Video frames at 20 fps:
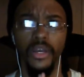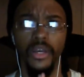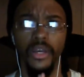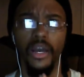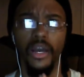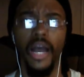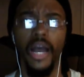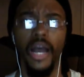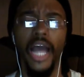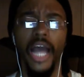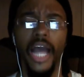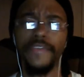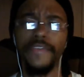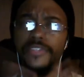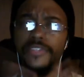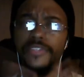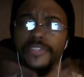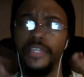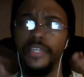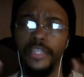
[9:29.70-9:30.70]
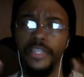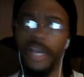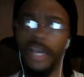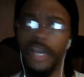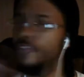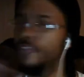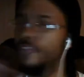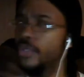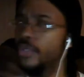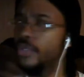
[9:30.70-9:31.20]
I've seen the
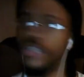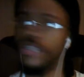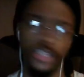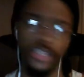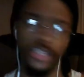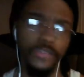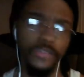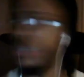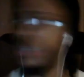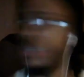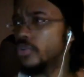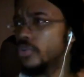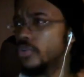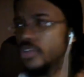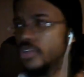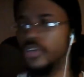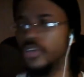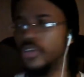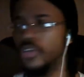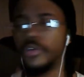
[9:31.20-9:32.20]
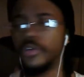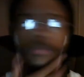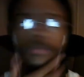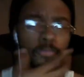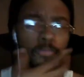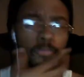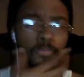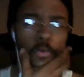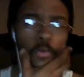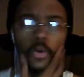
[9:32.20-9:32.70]
evolution of YouTube
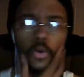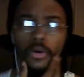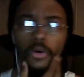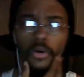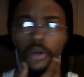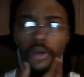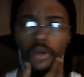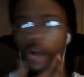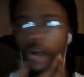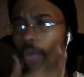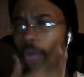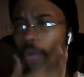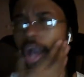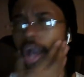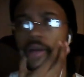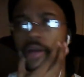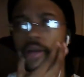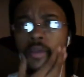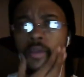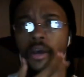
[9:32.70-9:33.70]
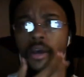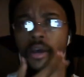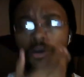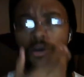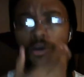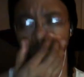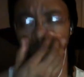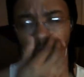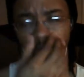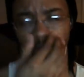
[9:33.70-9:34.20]
for a while now,
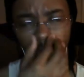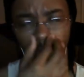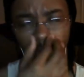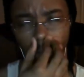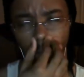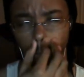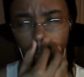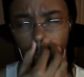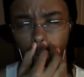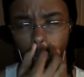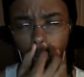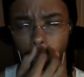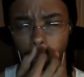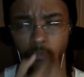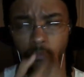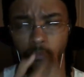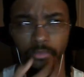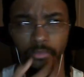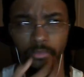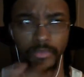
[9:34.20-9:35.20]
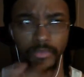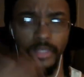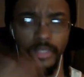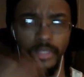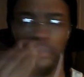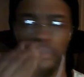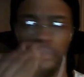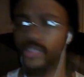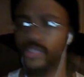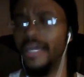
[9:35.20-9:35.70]
from
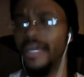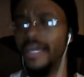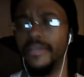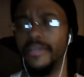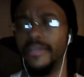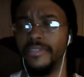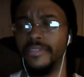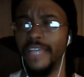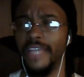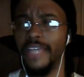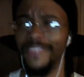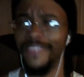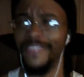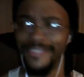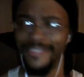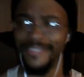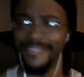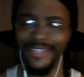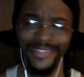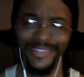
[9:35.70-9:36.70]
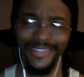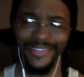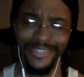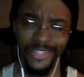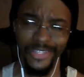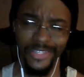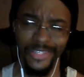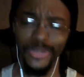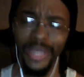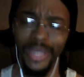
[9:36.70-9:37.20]
2007 to
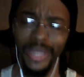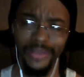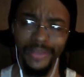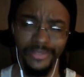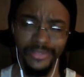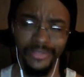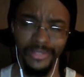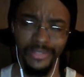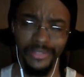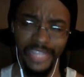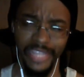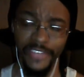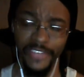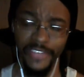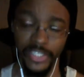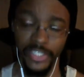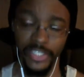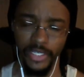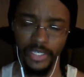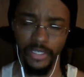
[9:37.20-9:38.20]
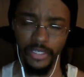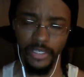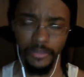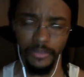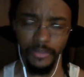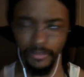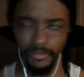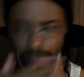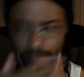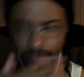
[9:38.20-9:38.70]
2017.
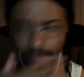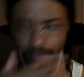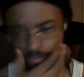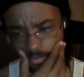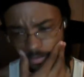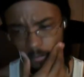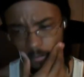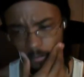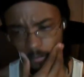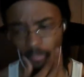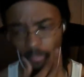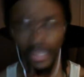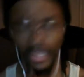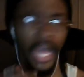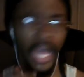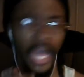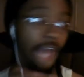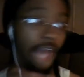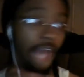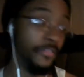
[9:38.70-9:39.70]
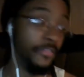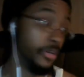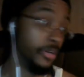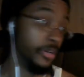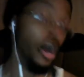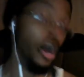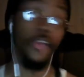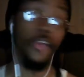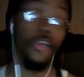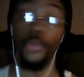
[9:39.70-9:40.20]
I've gone
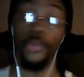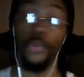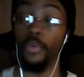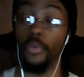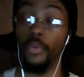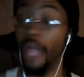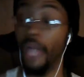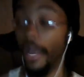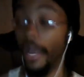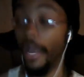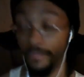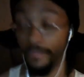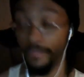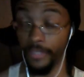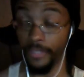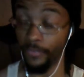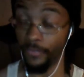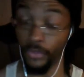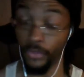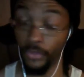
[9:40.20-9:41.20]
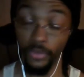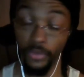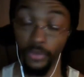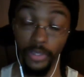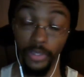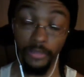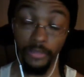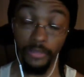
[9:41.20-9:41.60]
through it, I've lived through it,